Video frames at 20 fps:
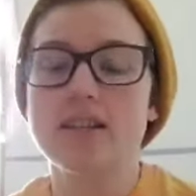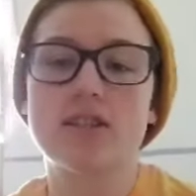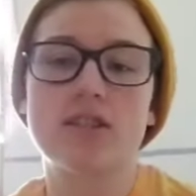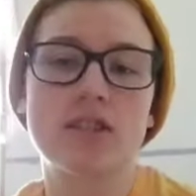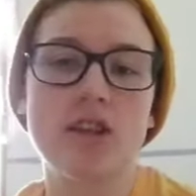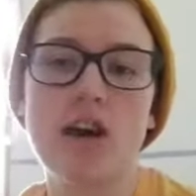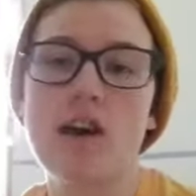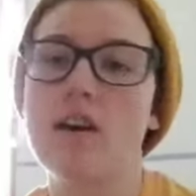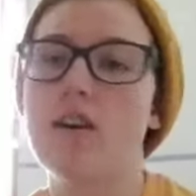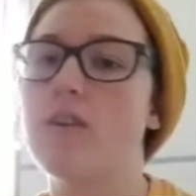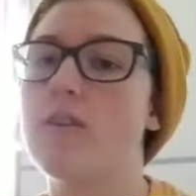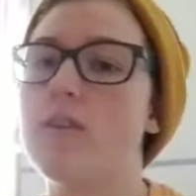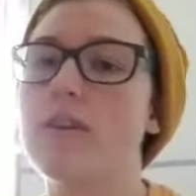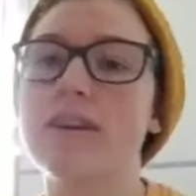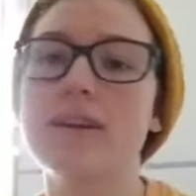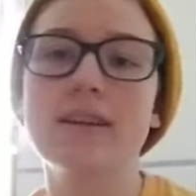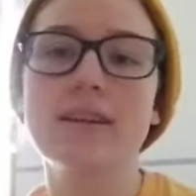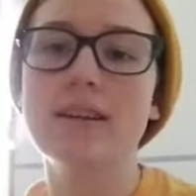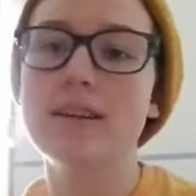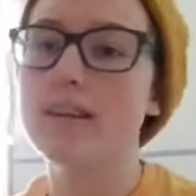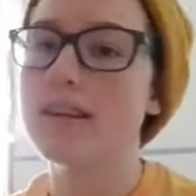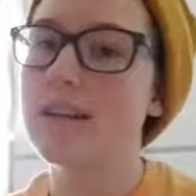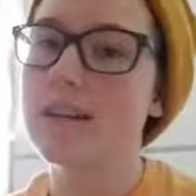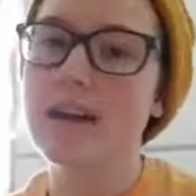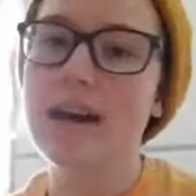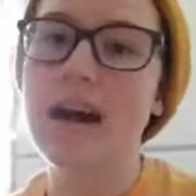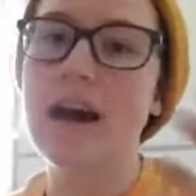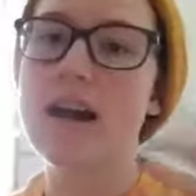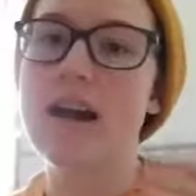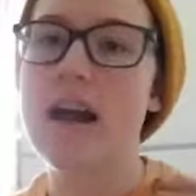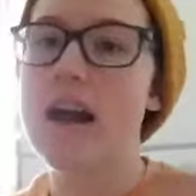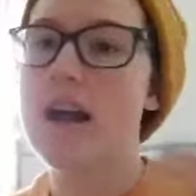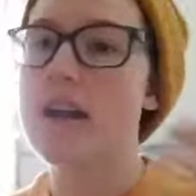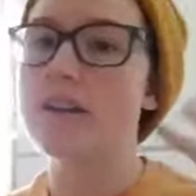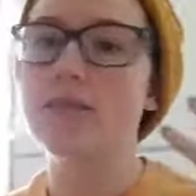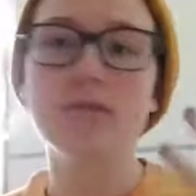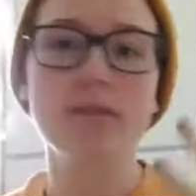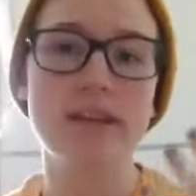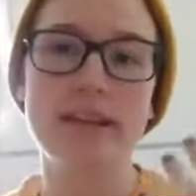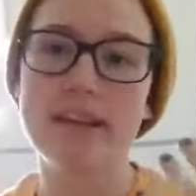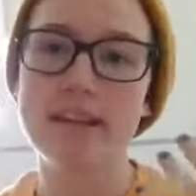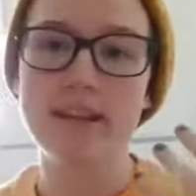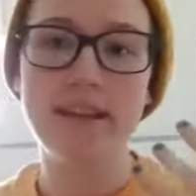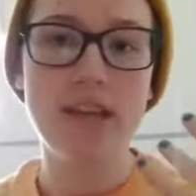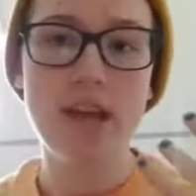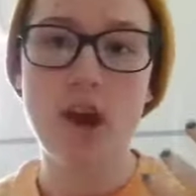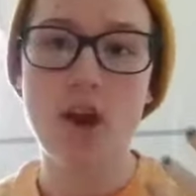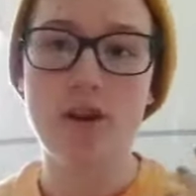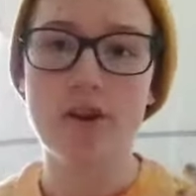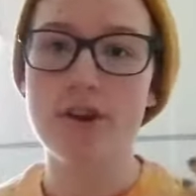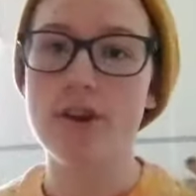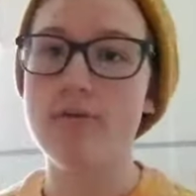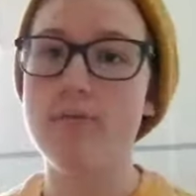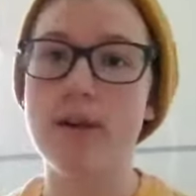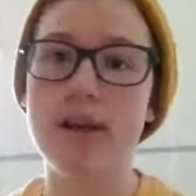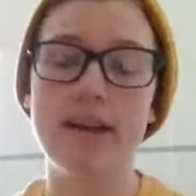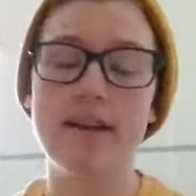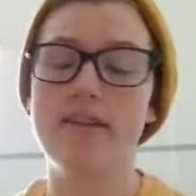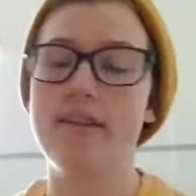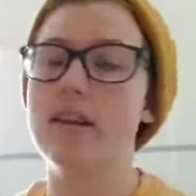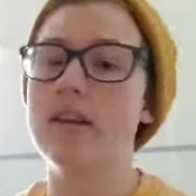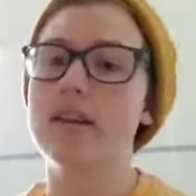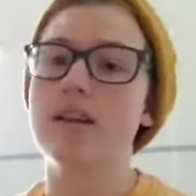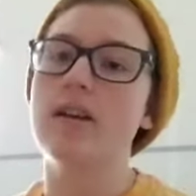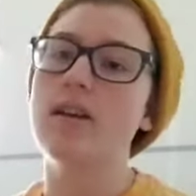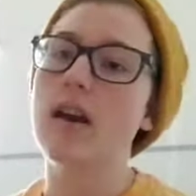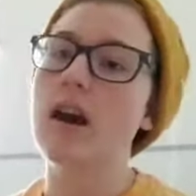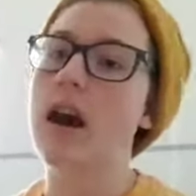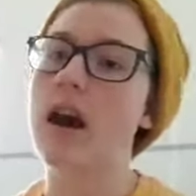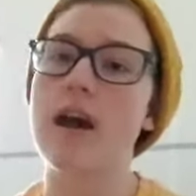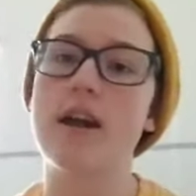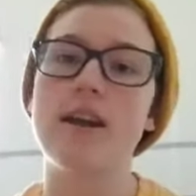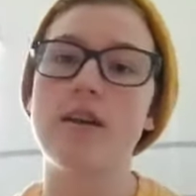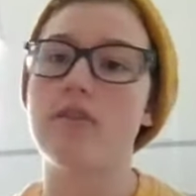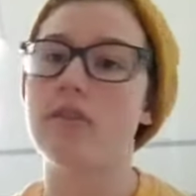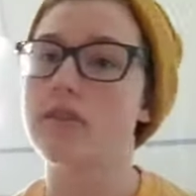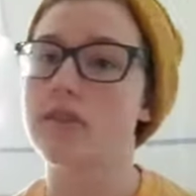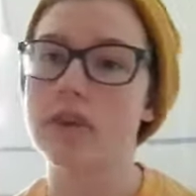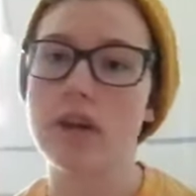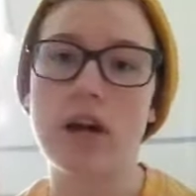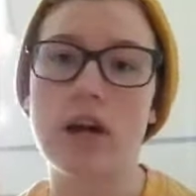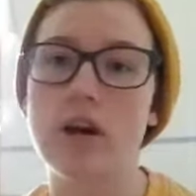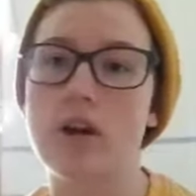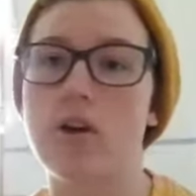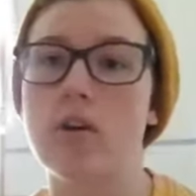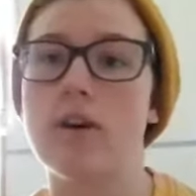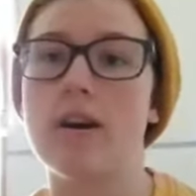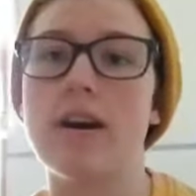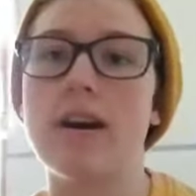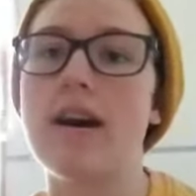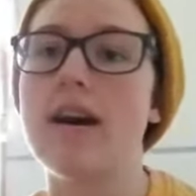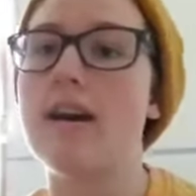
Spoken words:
So, I don't get the argument. I don't know.